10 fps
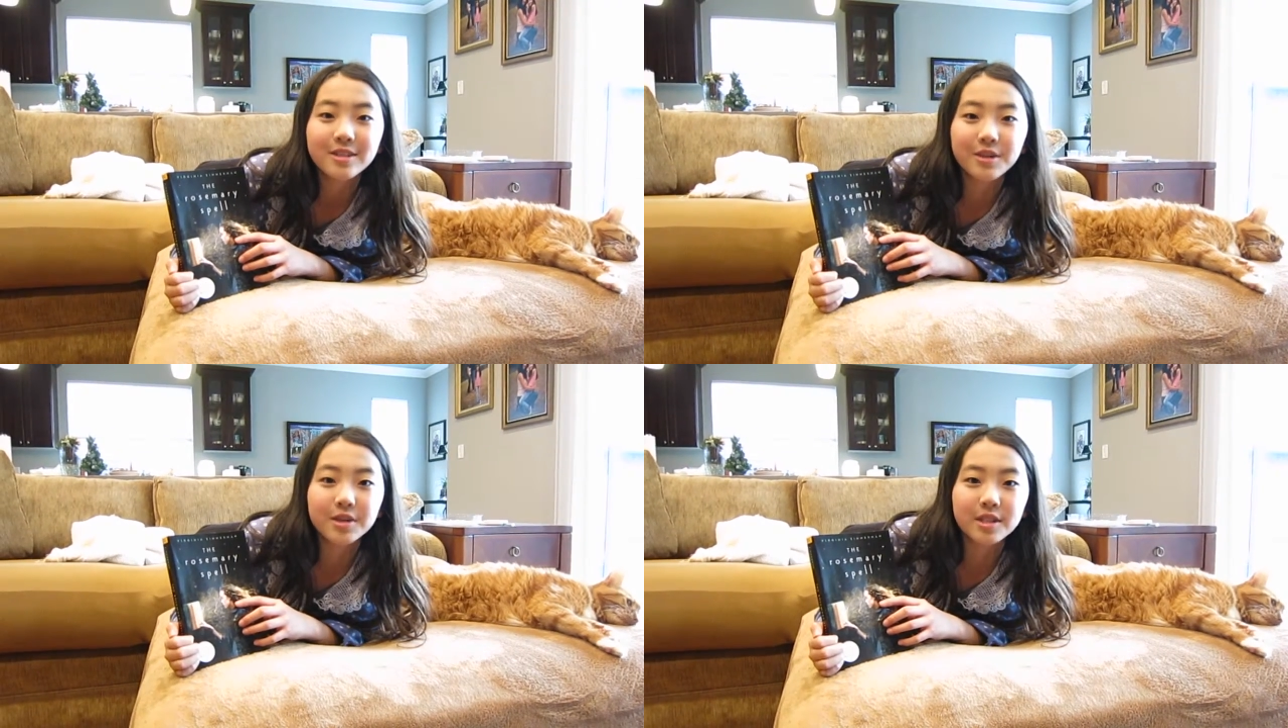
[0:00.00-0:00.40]

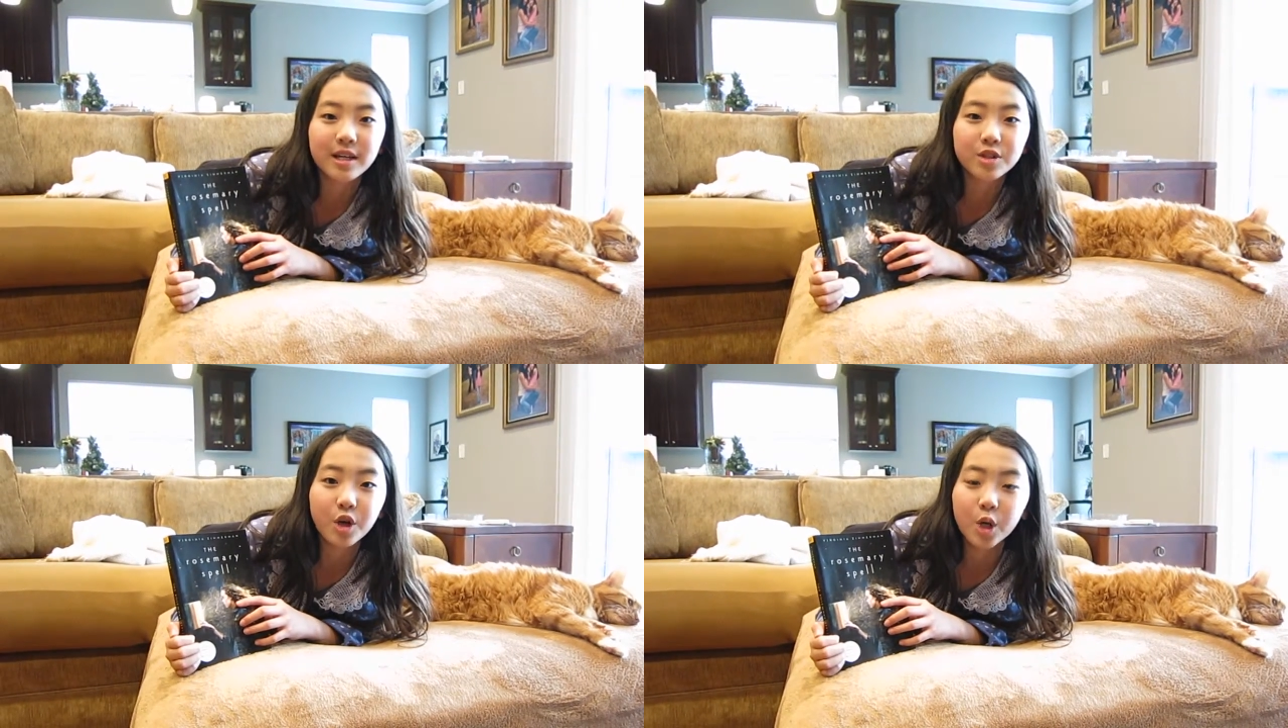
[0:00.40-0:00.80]
they
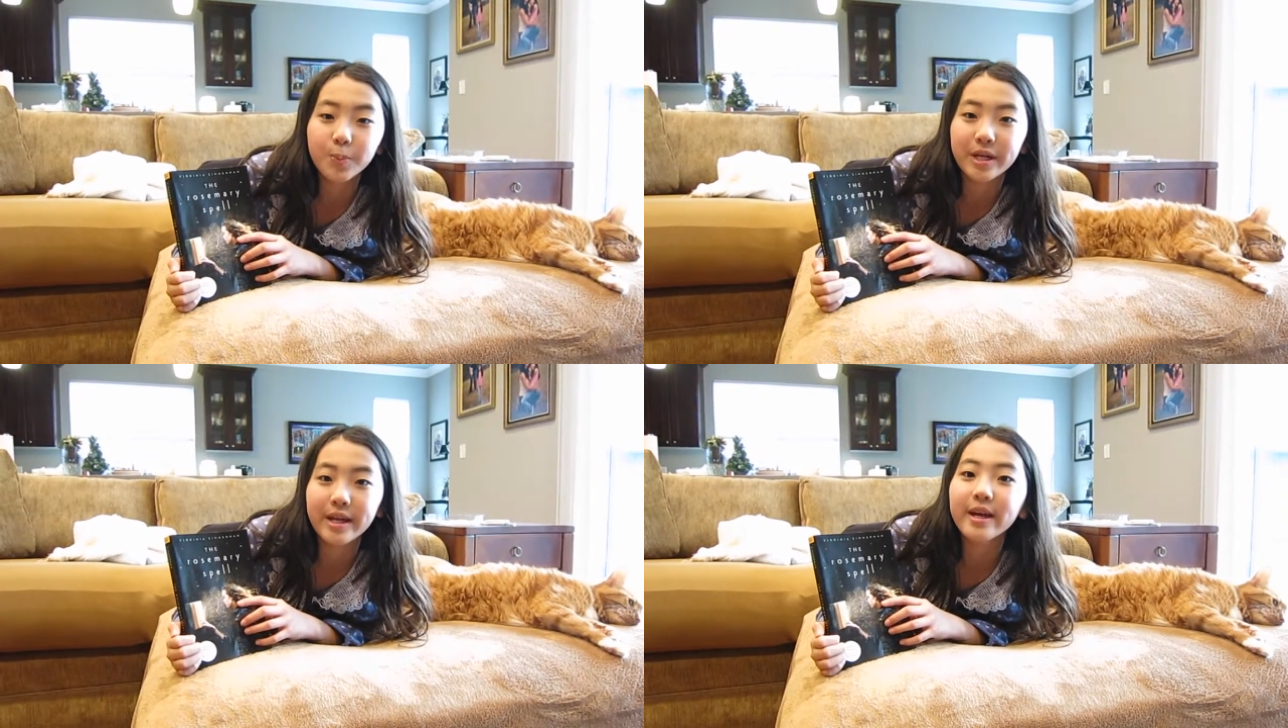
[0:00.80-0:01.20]
decide to
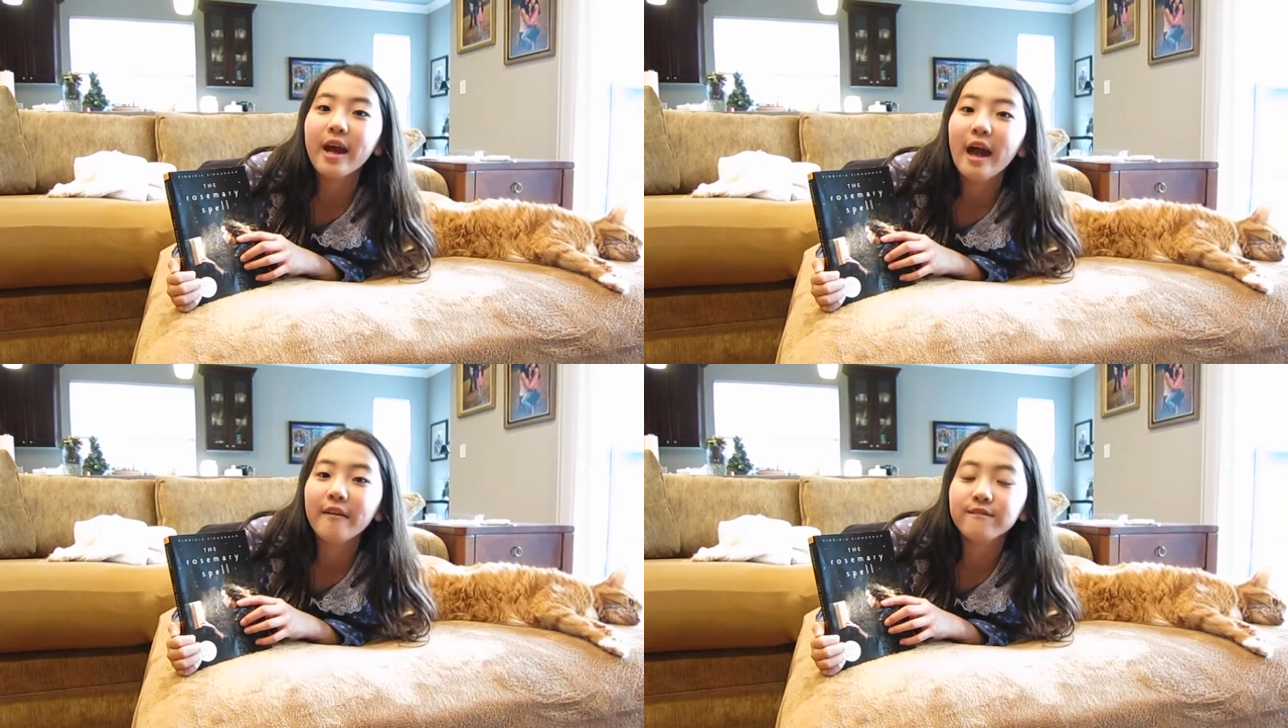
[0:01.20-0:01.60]
open it
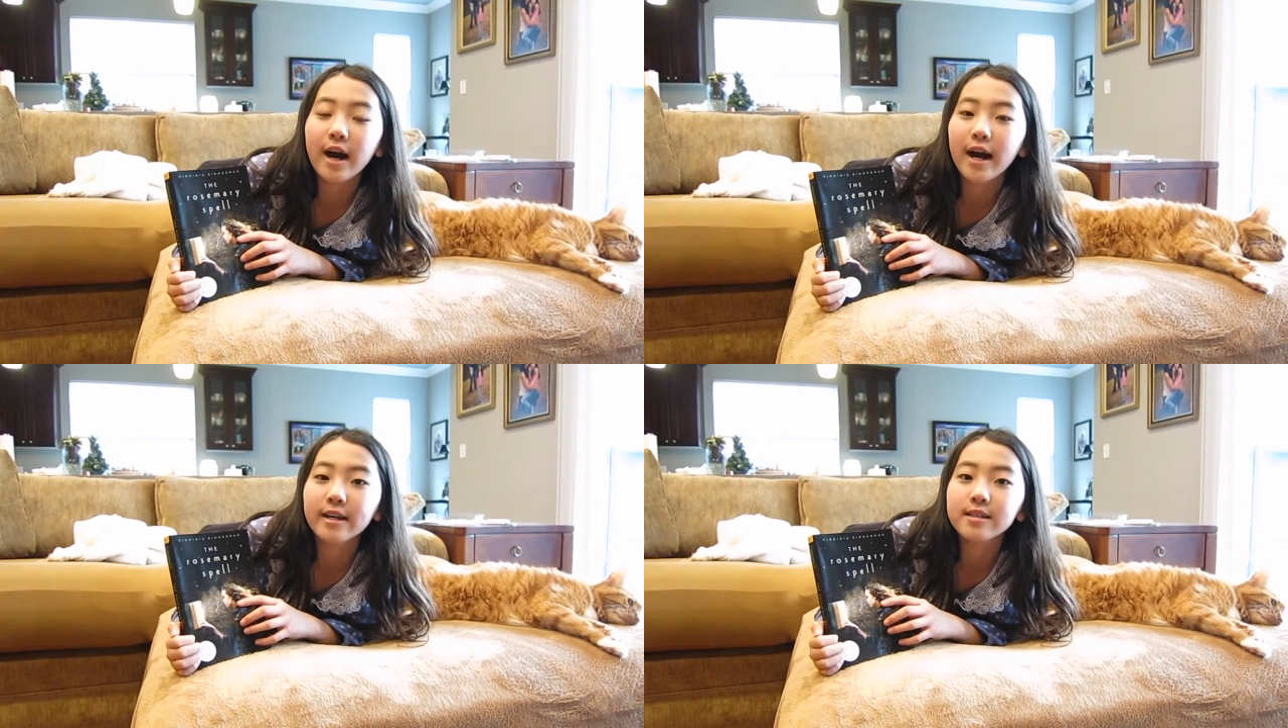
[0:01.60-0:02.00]
and
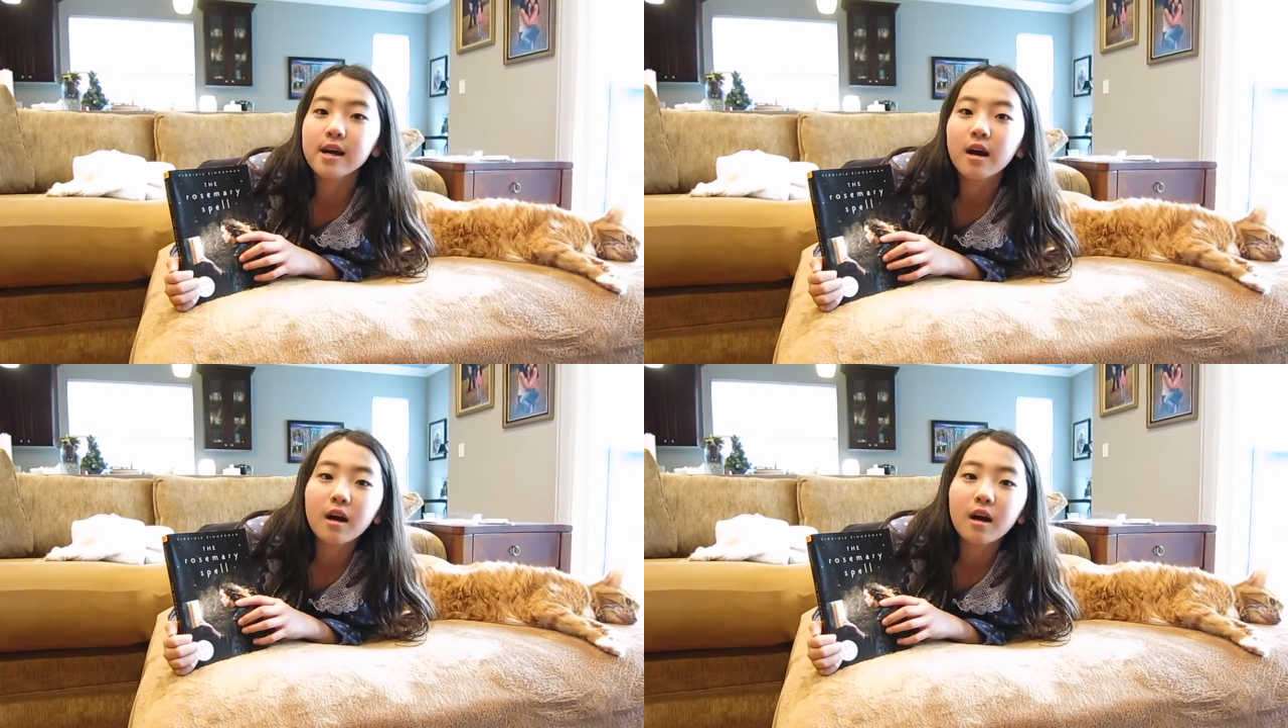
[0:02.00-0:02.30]
find